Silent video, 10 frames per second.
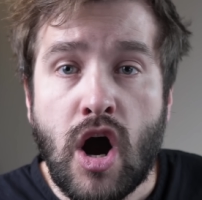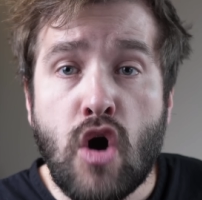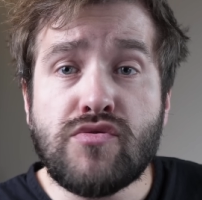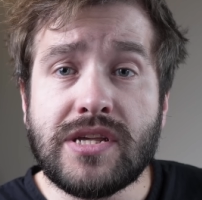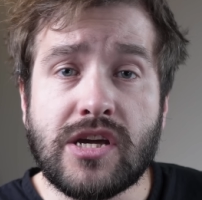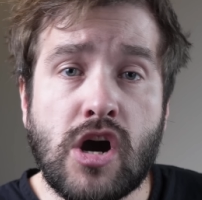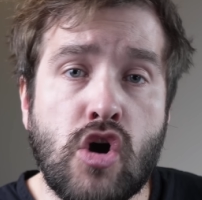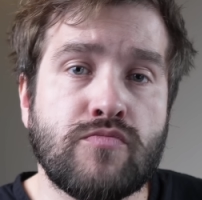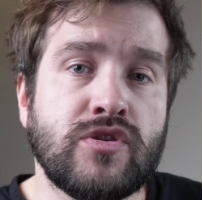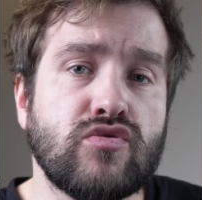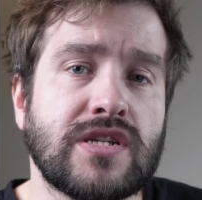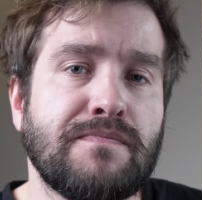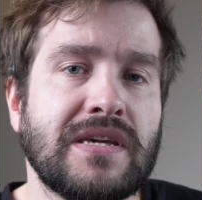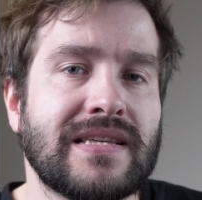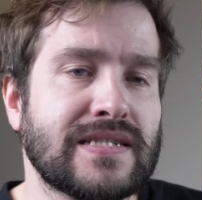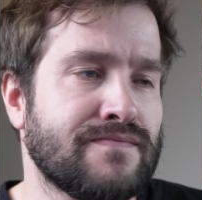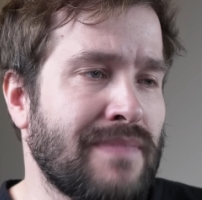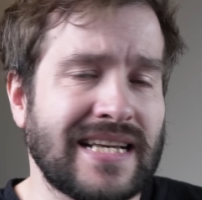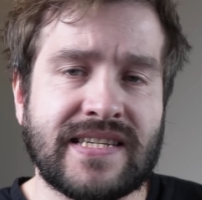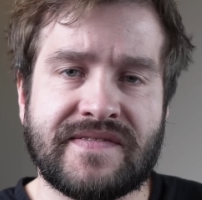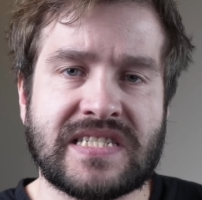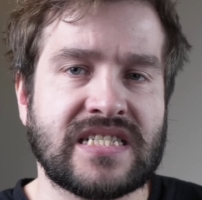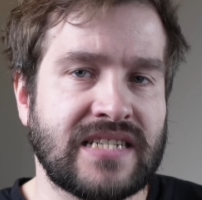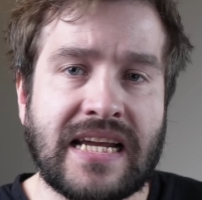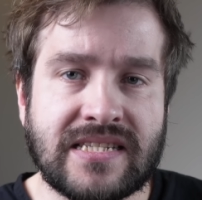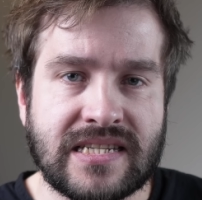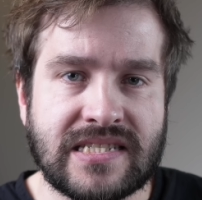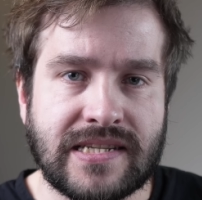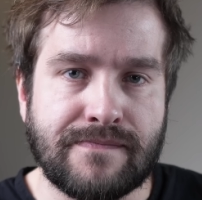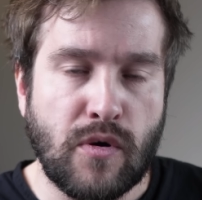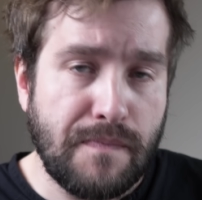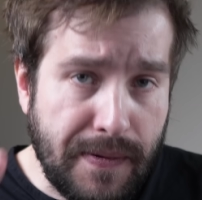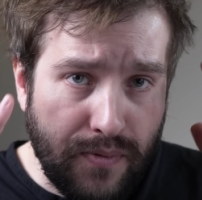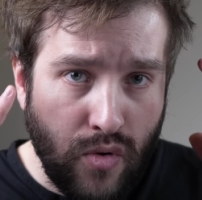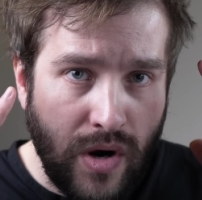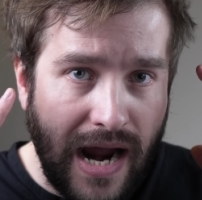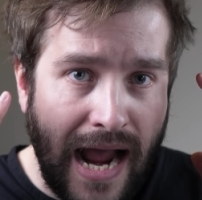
Owning a home used to be this massive status symbol. People were